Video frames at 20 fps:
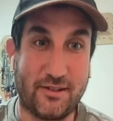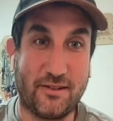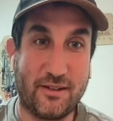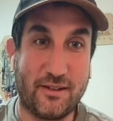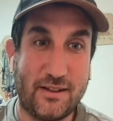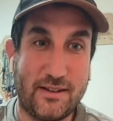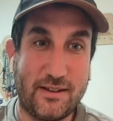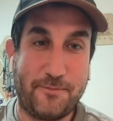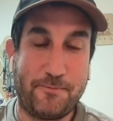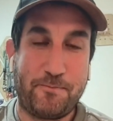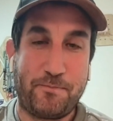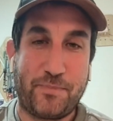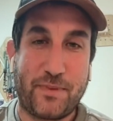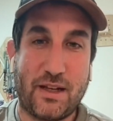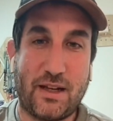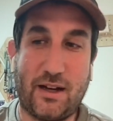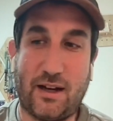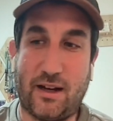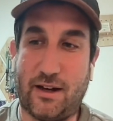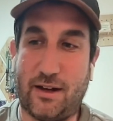harder.
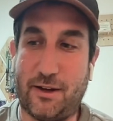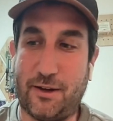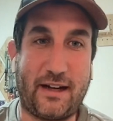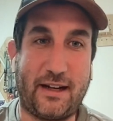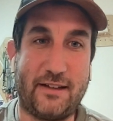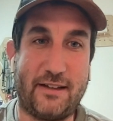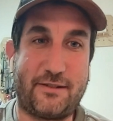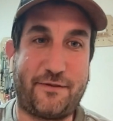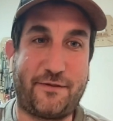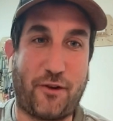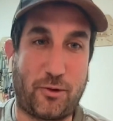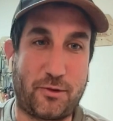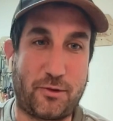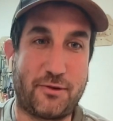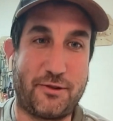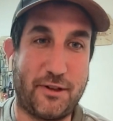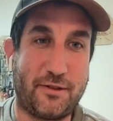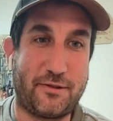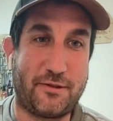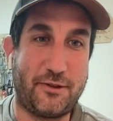And I think like it
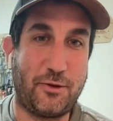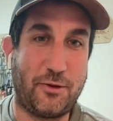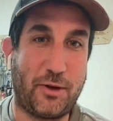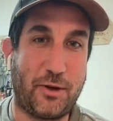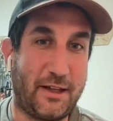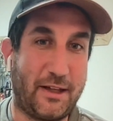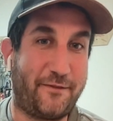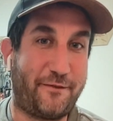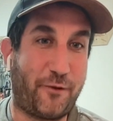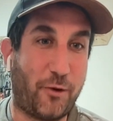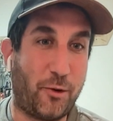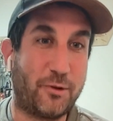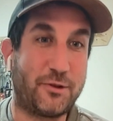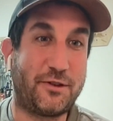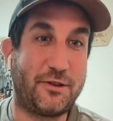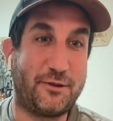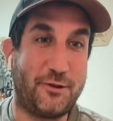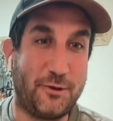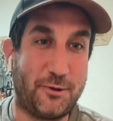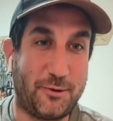focuses you and
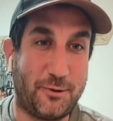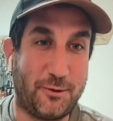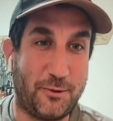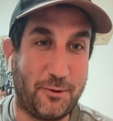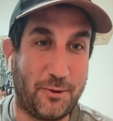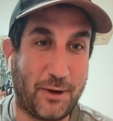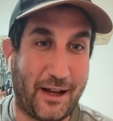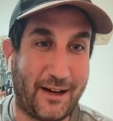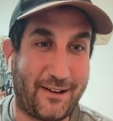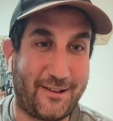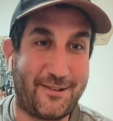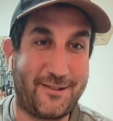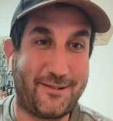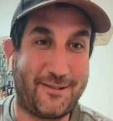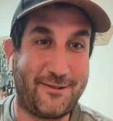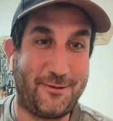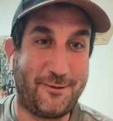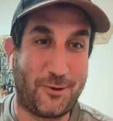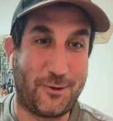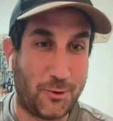it forces you to
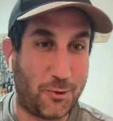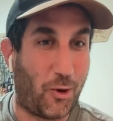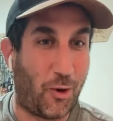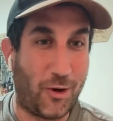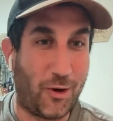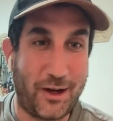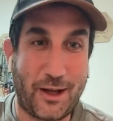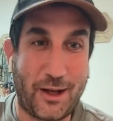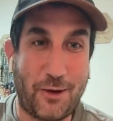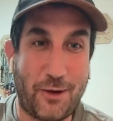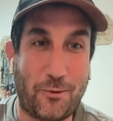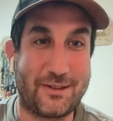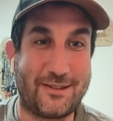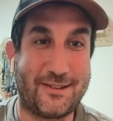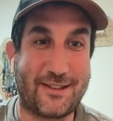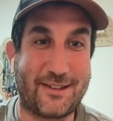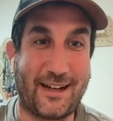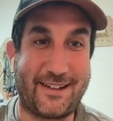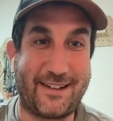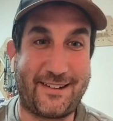like do
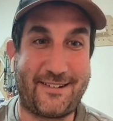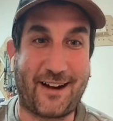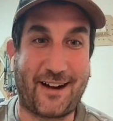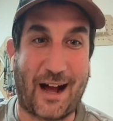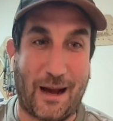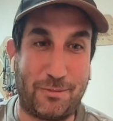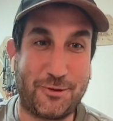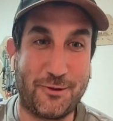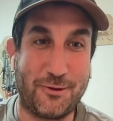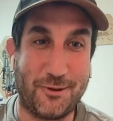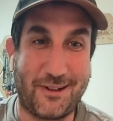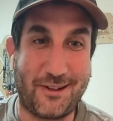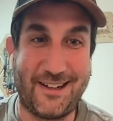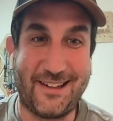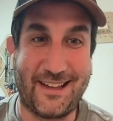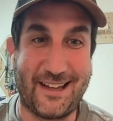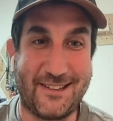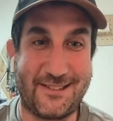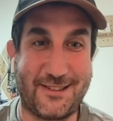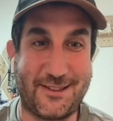only what is like
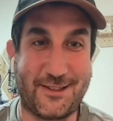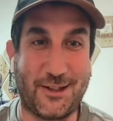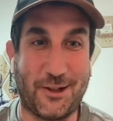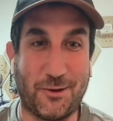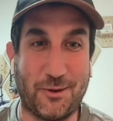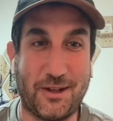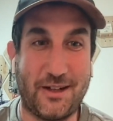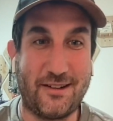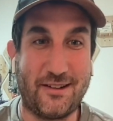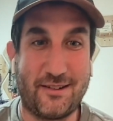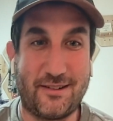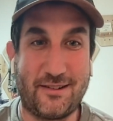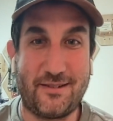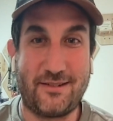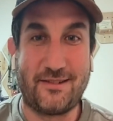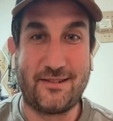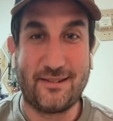absolutely necessary.